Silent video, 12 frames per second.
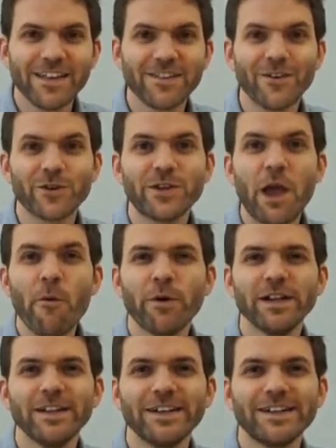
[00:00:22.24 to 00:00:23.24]
So today we
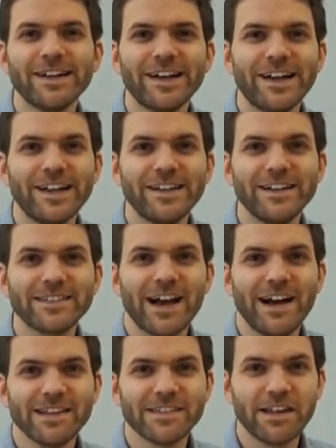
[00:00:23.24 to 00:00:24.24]
will
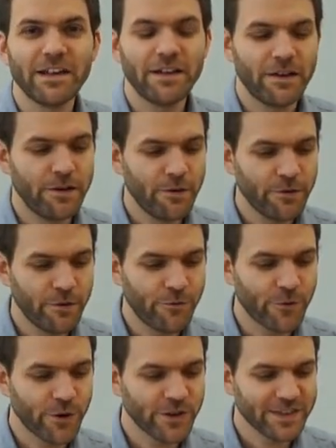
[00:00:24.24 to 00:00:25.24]
discuss
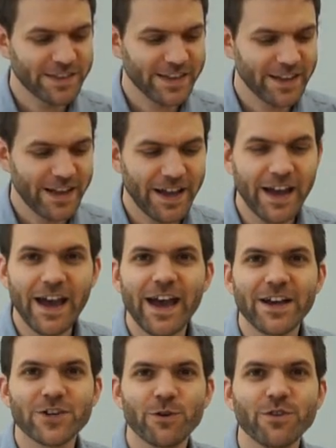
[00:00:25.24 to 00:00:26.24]
first
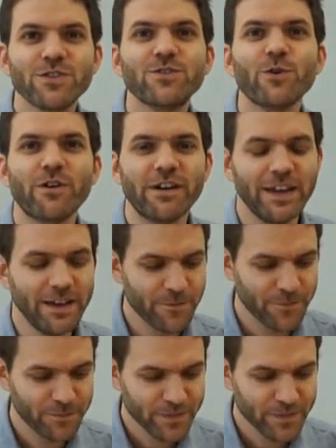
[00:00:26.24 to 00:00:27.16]
a short story